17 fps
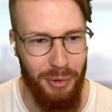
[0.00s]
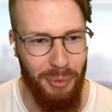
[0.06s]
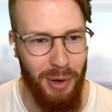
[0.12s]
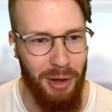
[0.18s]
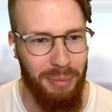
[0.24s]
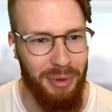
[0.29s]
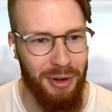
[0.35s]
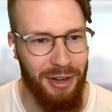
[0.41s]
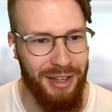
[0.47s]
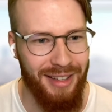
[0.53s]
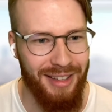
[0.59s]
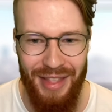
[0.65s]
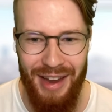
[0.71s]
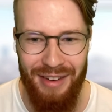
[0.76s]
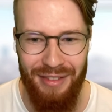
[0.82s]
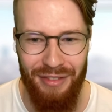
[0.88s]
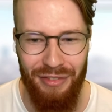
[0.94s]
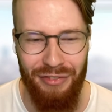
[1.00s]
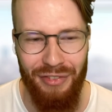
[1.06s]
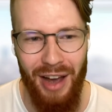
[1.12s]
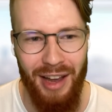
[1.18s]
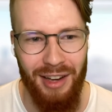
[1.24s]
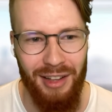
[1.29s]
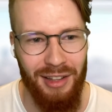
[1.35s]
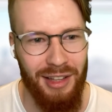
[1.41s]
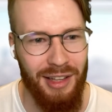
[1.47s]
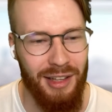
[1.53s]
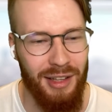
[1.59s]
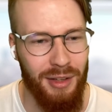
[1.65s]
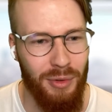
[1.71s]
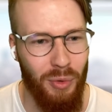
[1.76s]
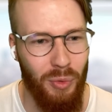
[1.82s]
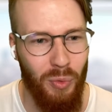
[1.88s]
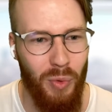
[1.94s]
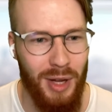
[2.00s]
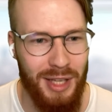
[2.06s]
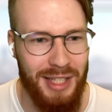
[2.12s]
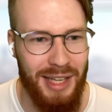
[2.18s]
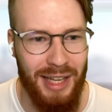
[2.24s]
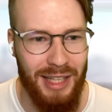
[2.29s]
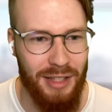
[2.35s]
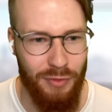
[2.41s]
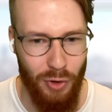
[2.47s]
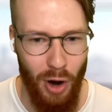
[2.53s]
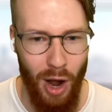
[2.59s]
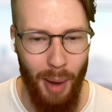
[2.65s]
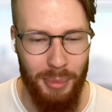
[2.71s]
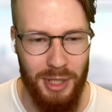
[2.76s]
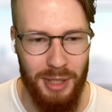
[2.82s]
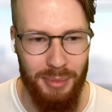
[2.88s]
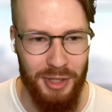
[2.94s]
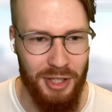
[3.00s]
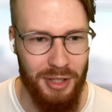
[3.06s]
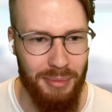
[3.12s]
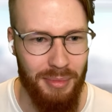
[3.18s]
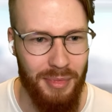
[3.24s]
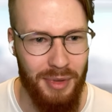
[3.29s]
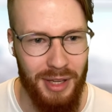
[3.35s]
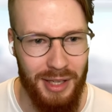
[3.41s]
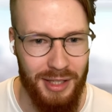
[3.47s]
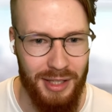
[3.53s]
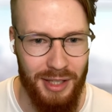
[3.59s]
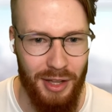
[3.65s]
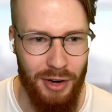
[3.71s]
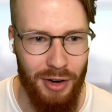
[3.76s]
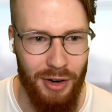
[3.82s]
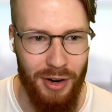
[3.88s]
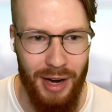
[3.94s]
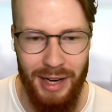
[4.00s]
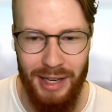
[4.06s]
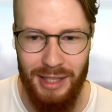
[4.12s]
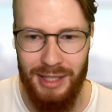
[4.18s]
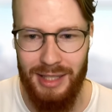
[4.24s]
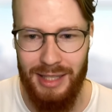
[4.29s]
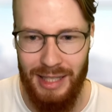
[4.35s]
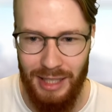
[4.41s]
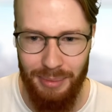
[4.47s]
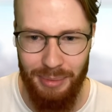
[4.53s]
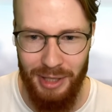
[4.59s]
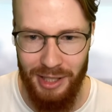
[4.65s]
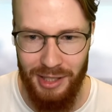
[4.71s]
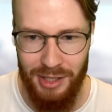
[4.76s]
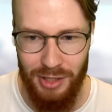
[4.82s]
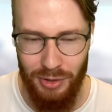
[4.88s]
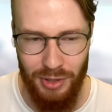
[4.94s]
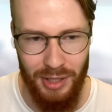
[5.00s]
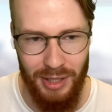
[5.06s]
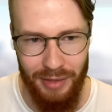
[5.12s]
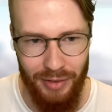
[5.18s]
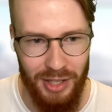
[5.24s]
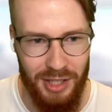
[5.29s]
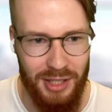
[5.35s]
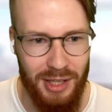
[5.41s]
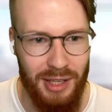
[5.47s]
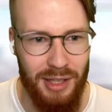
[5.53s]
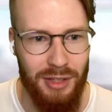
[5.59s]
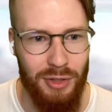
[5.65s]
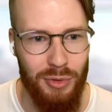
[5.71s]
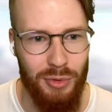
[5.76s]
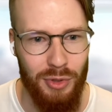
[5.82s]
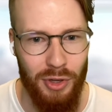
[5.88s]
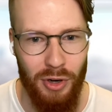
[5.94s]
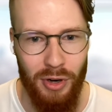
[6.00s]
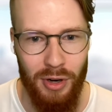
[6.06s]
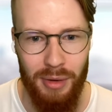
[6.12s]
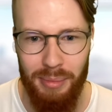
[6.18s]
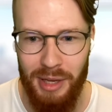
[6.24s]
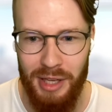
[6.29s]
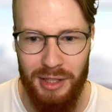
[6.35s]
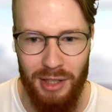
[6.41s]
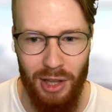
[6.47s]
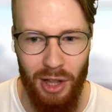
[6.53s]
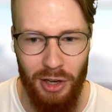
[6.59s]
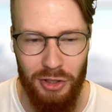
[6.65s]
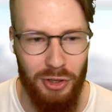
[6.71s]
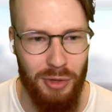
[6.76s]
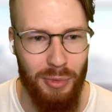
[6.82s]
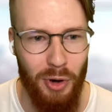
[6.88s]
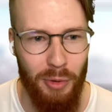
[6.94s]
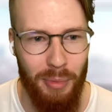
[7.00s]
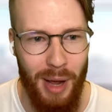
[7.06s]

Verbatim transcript: Very well put. And then finally, what's next for Optimism? Is there any sneak peeks you can give us into your mid to long term